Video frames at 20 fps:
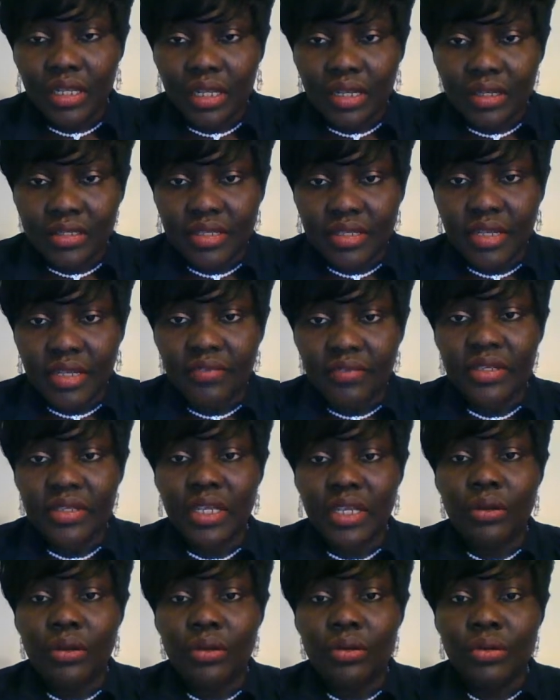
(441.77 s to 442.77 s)
He's
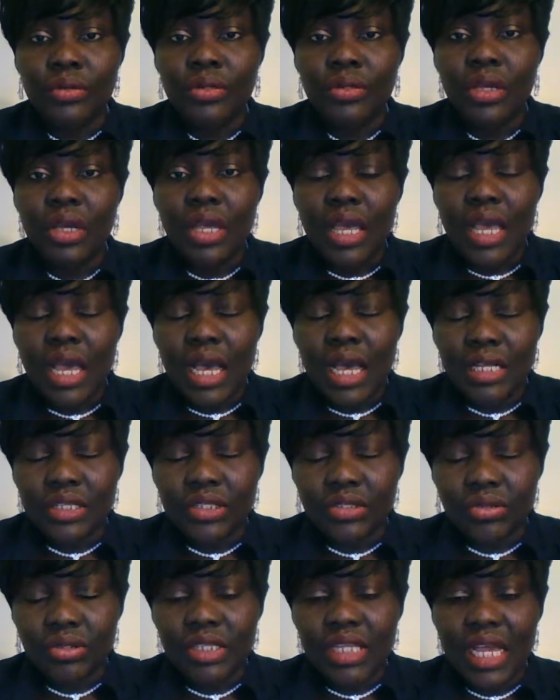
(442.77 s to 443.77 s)
living alone.
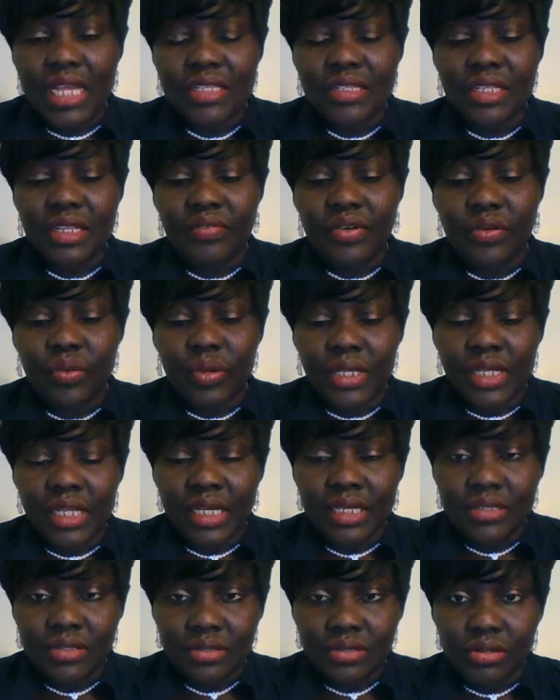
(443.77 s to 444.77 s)
Tonya is living with
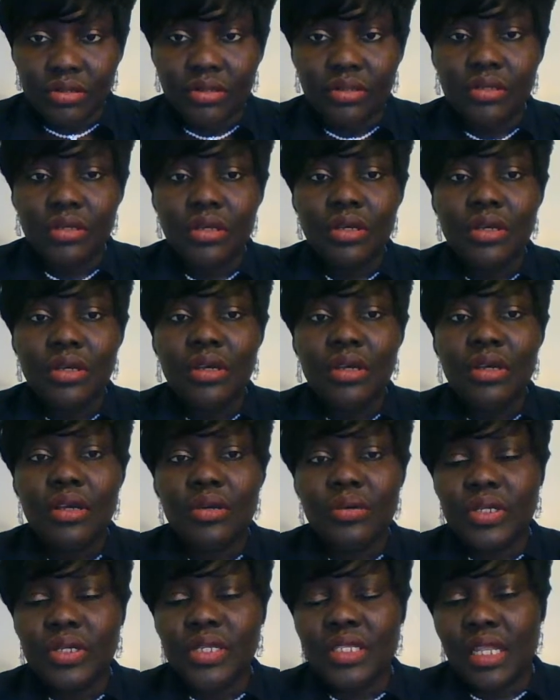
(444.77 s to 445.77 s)
their son,
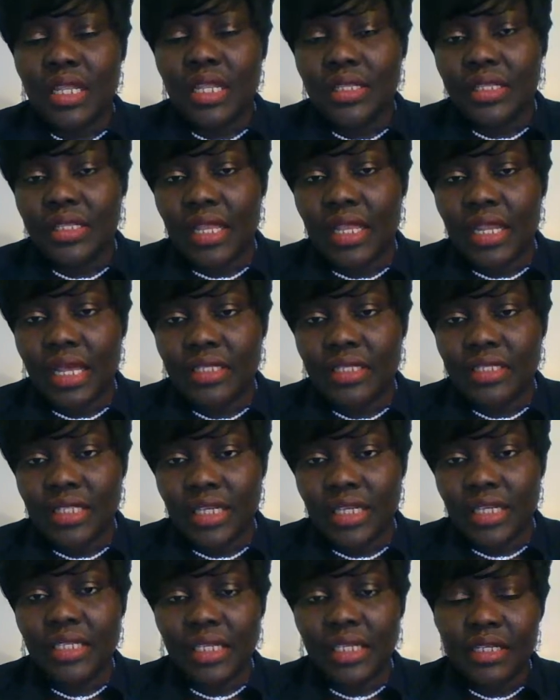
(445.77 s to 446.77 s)
who is like
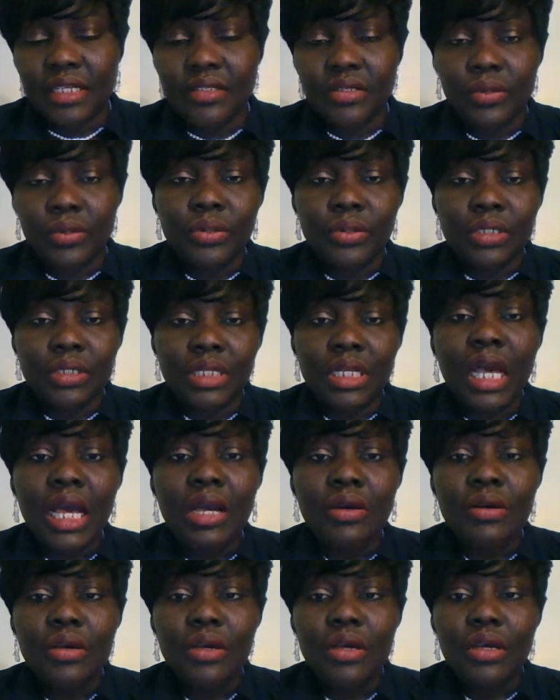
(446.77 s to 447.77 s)
10 years old
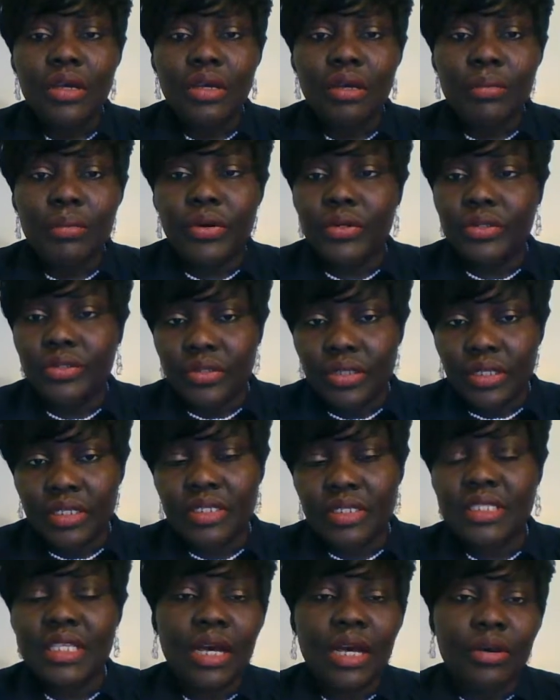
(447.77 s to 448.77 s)
now. But this
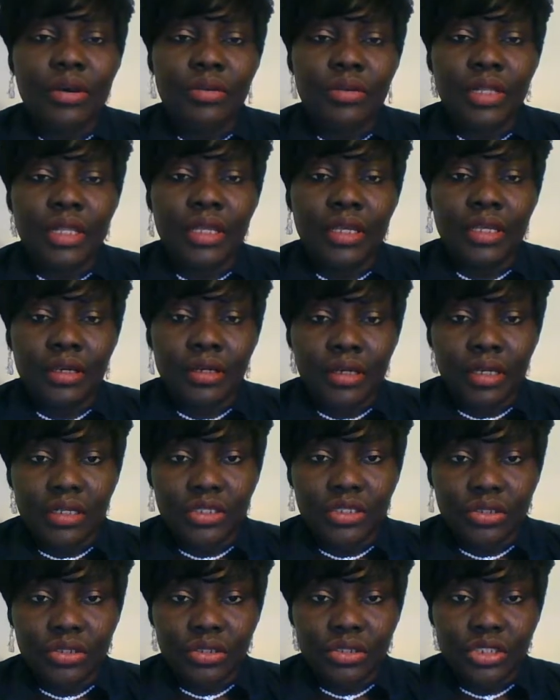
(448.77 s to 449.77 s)
is how the
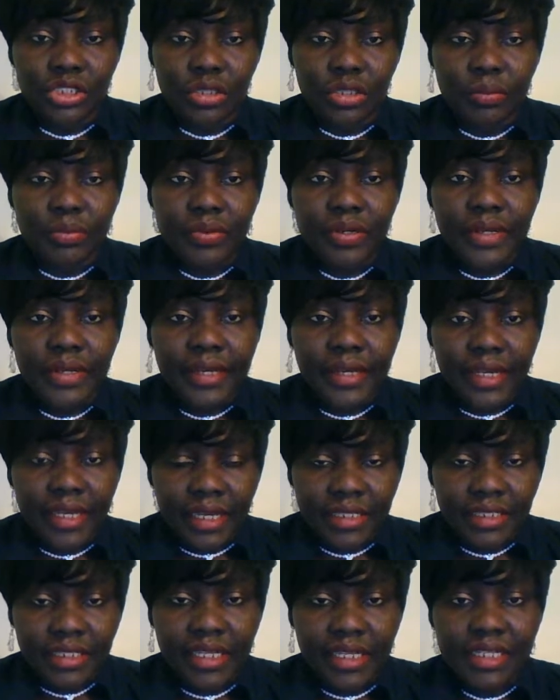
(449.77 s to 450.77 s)
relationship
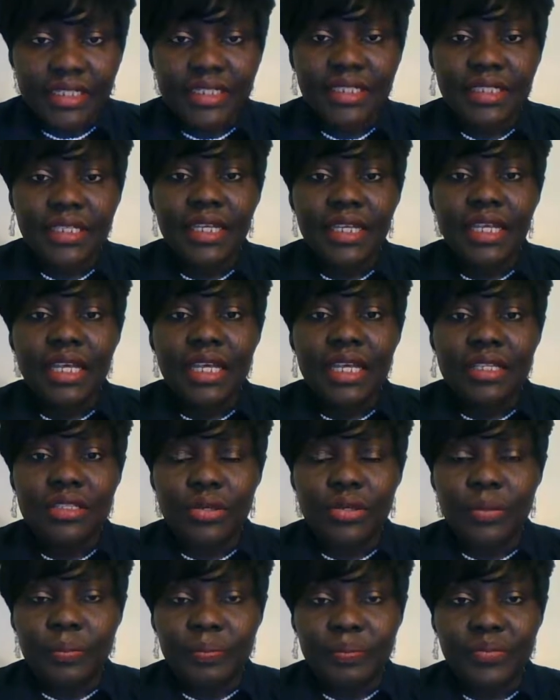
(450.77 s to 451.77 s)
ended.
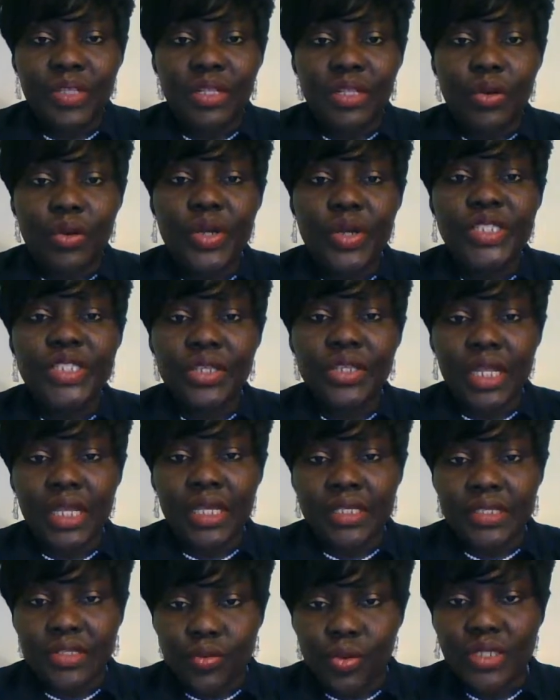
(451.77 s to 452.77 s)
So the question
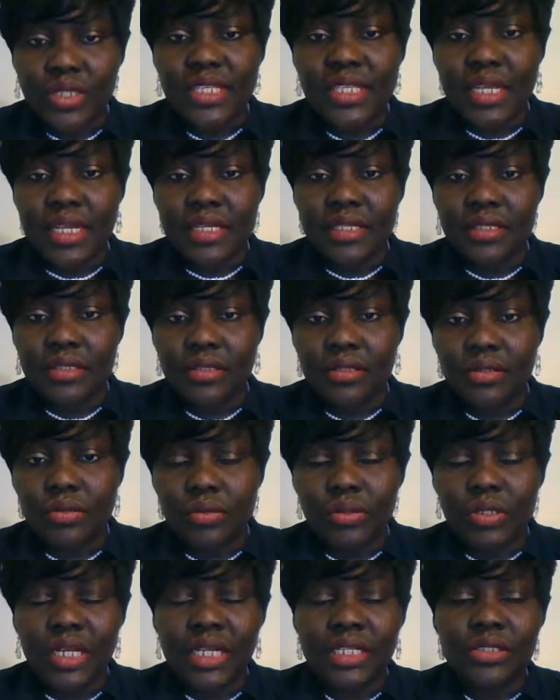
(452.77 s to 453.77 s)
is, what else
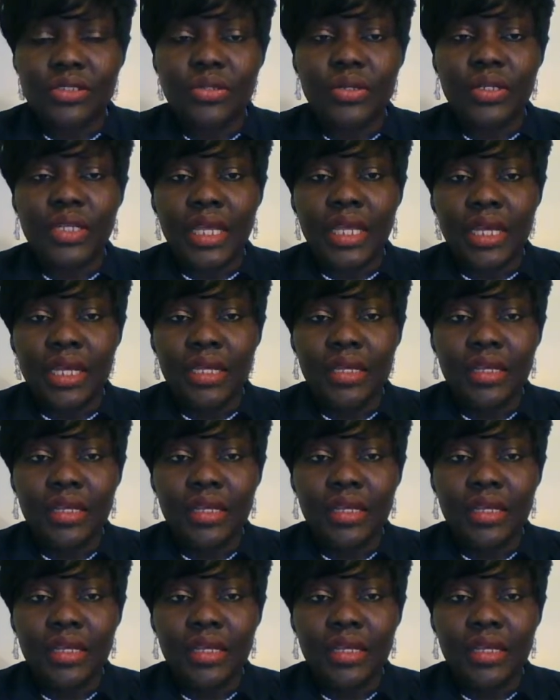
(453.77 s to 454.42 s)
would Antonia